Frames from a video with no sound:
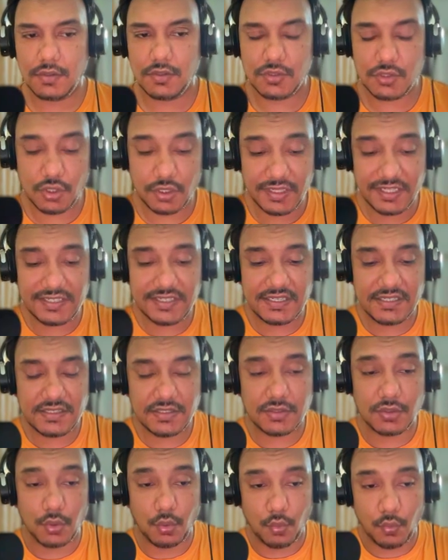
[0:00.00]
So this
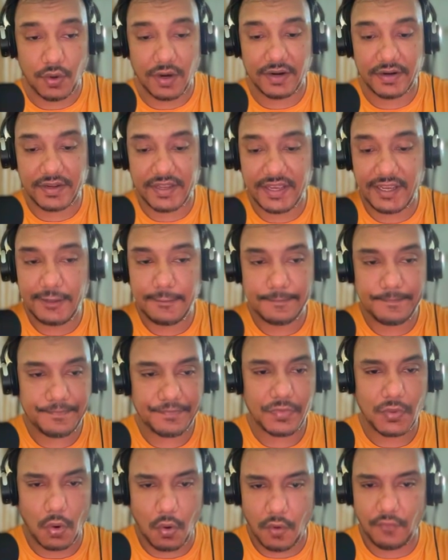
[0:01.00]
is working,
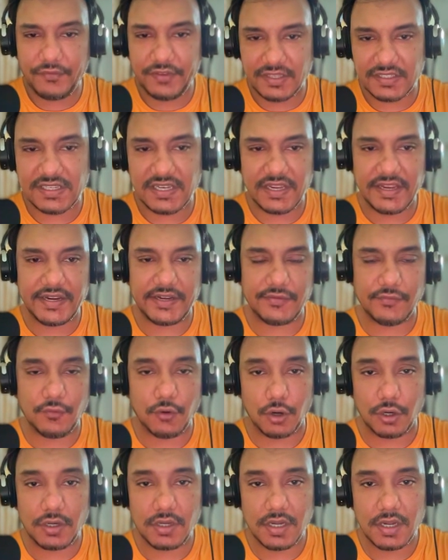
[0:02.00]
obviously it
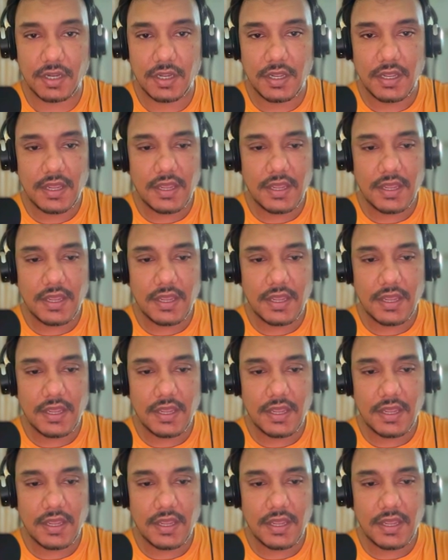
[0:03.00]
would,